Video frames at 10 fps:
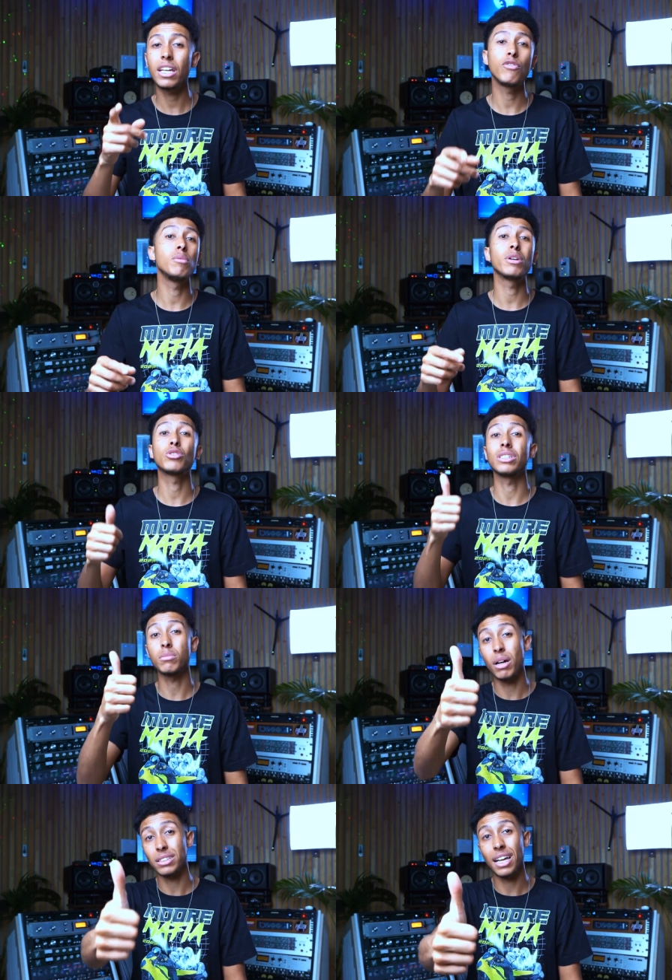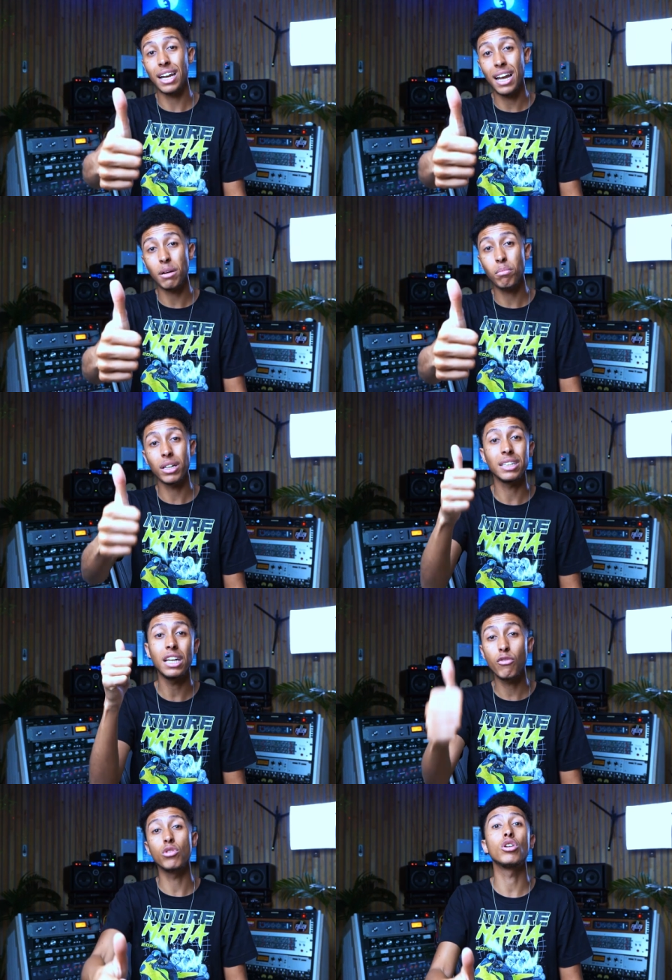Definitely make sure to smash that like button
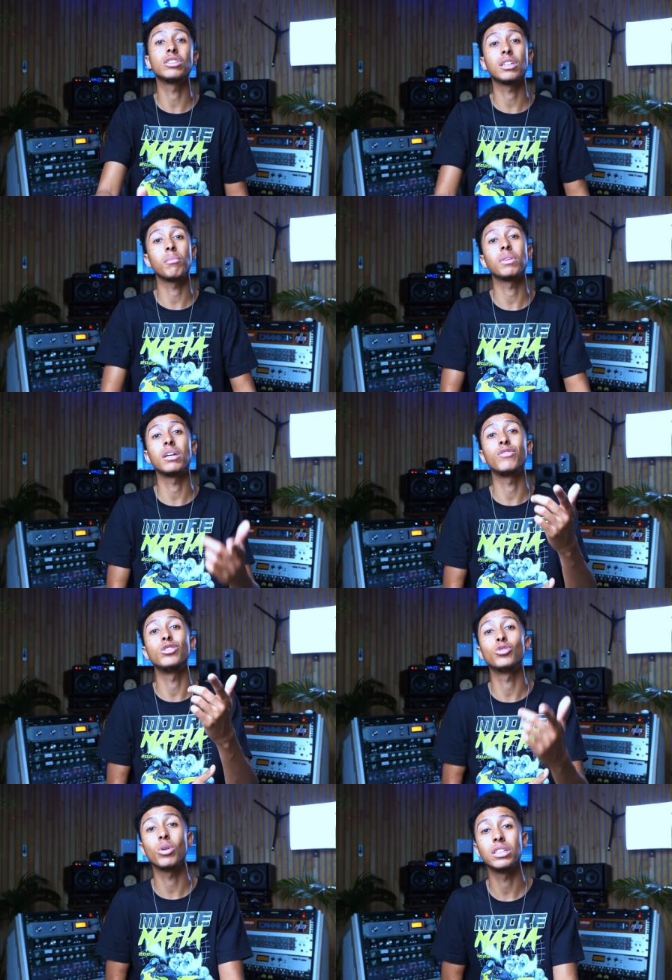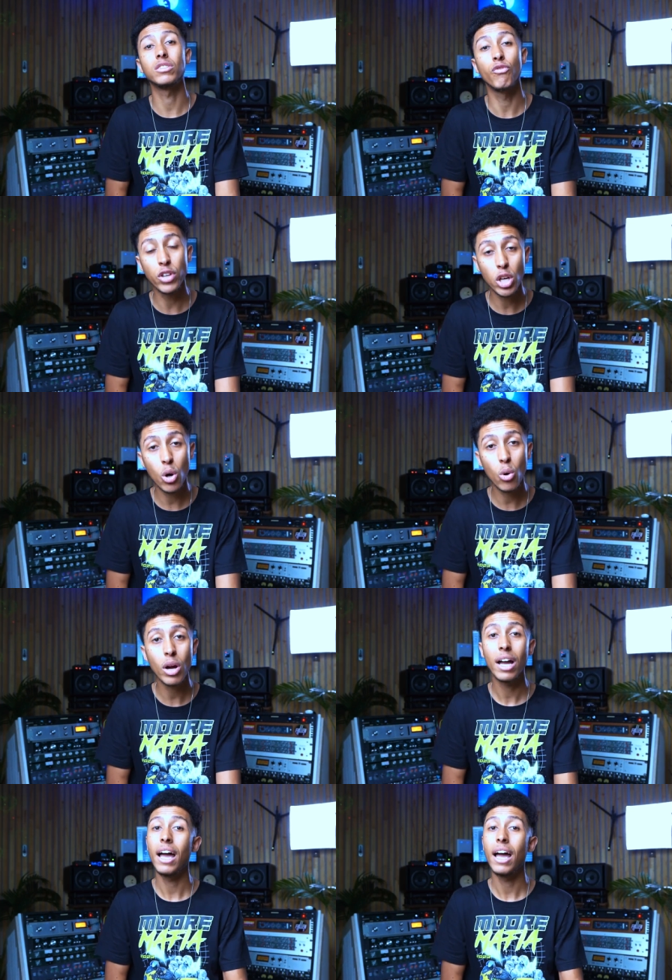if you learned something, if you enjoyed this video.